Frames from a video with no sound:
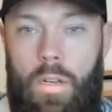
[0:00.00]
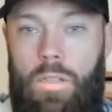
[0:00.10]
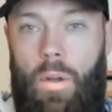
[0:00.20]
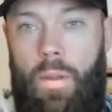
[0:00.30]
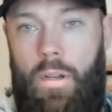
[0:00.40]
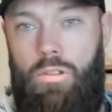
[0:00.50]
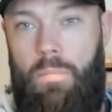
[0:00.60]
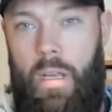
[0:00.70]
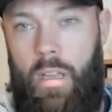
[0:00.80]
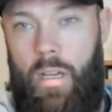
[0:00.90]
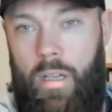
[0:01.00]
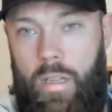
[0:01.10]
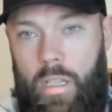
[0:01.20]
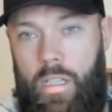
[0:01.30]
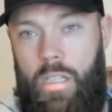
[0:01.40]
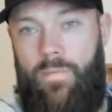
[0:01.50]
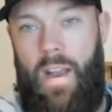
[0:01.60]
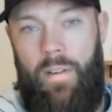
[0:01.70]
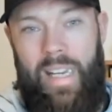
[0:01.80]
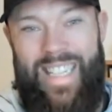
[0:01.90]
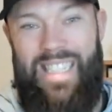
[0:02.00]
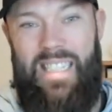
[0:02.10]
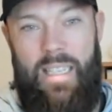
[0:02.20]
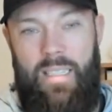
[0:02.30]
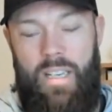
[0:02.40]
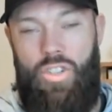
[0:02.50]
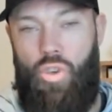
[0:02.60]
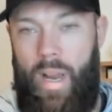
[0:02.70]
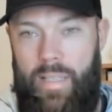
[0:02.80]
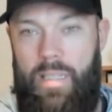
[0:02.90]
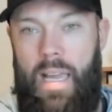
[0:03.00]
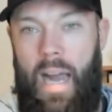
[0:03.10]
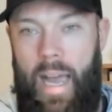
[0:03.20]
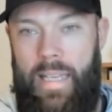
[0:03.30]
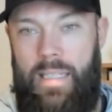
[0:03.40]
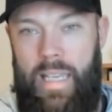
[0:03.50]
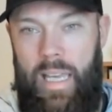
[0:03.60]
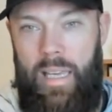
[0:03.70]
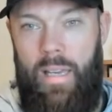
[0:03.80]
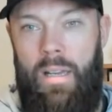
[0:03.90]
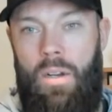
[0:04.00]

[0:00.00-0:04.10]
So those would be the very consistent trends that I see.